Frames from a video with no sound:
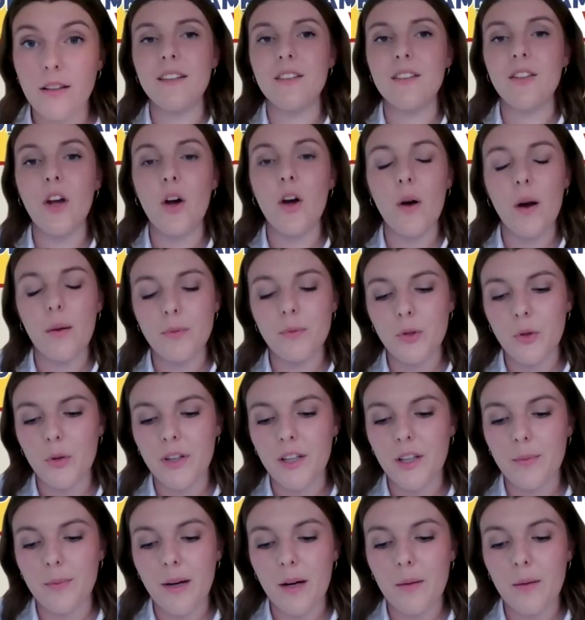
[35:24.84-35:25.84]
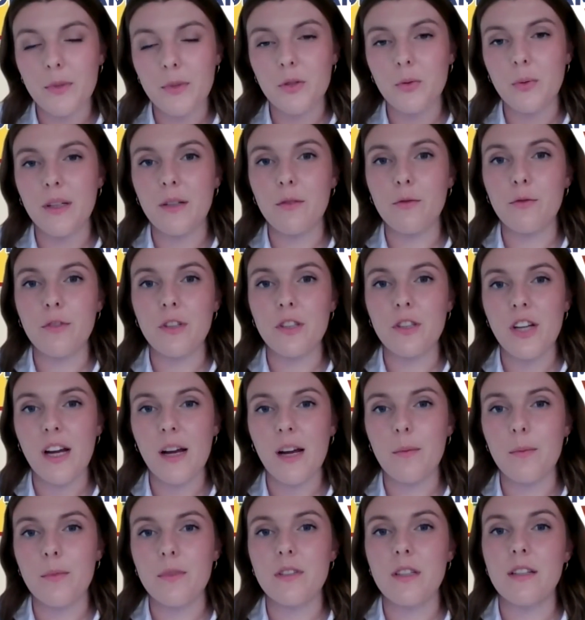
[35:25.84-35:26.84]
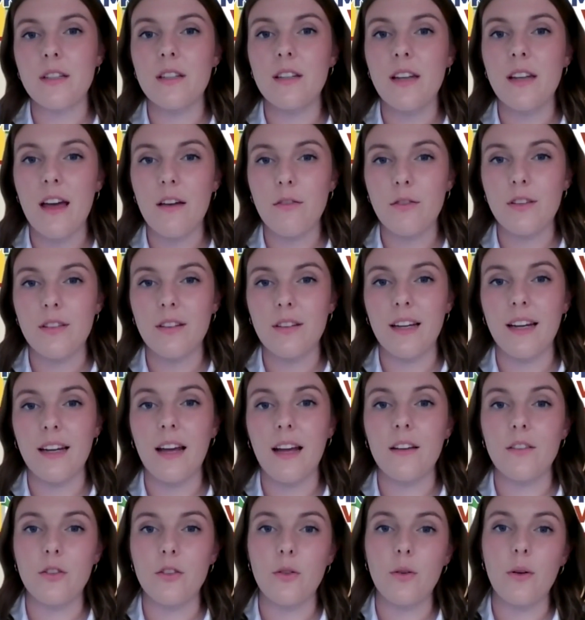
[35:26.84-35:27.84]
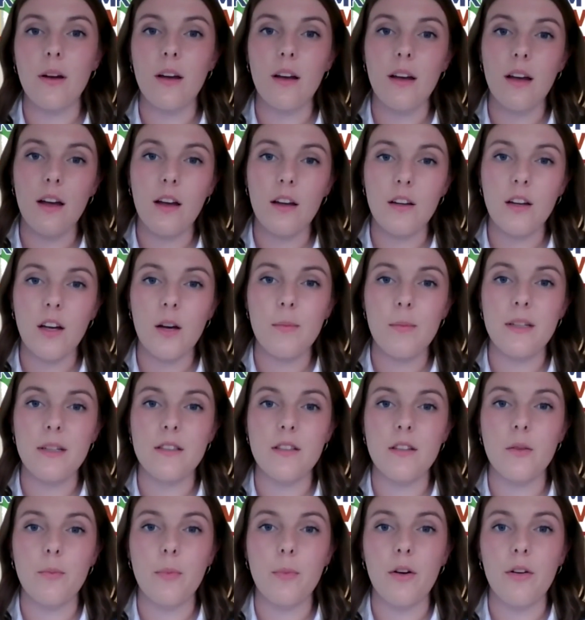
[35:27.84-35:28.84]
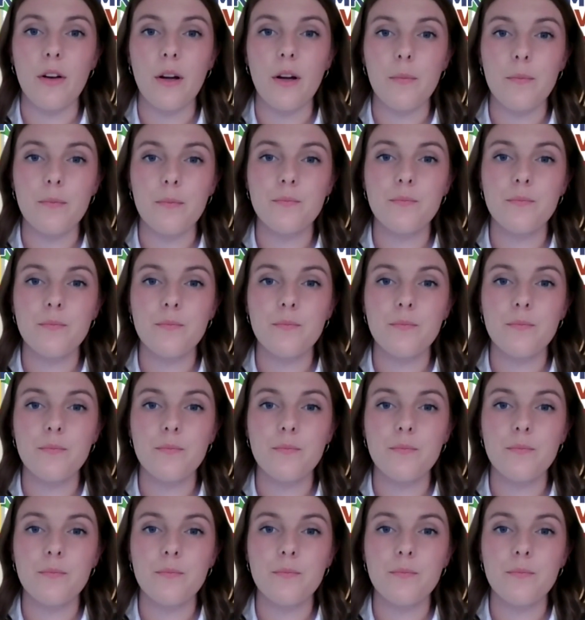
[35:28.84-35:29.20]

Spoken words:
No, I'm talking about between St Hampstead and Eversley as you come into the borough.